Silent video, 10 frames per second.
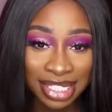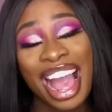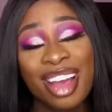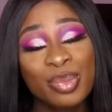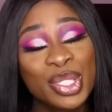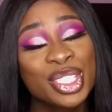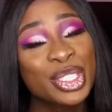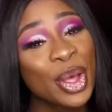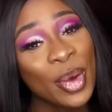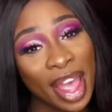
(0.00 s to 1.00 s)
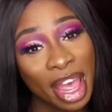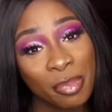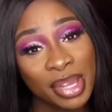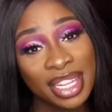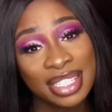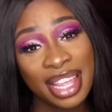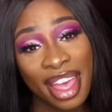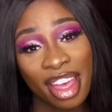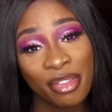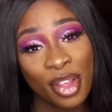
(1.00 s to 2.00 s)
I'm so happy to
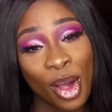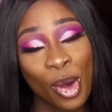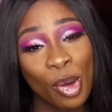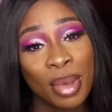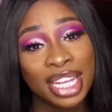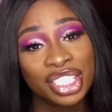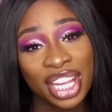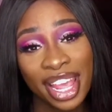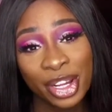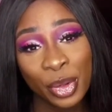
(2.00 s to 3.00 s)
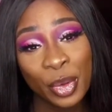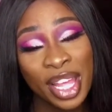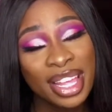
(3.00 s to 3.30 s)
have y'all on my channel.